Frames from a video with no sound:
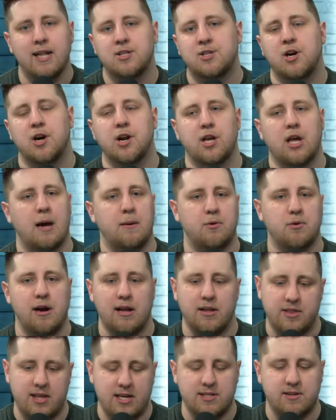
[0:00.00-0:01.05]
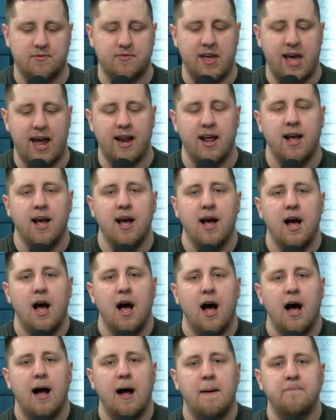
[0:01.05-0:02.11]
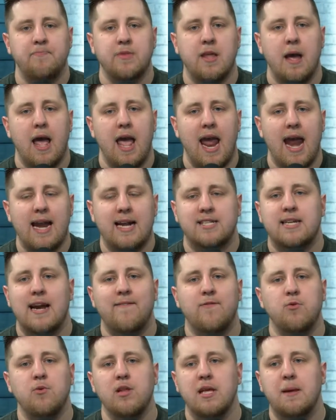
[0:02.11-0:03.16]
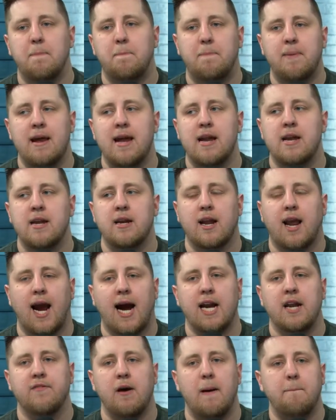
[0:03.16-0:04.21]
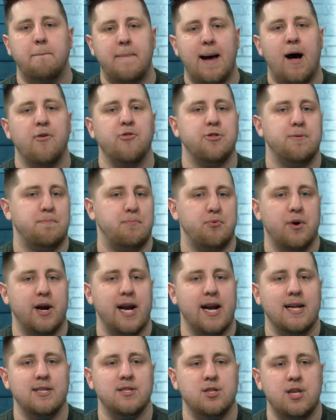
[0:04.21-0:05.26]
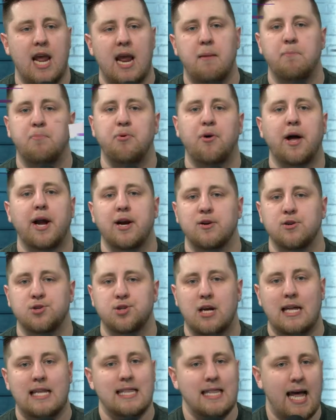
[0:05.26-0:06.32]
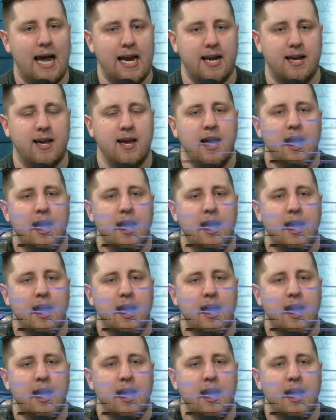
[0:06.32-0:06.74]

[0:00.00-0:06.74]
started to come around, things like that. And it's never really been kind of about the brands and players alike.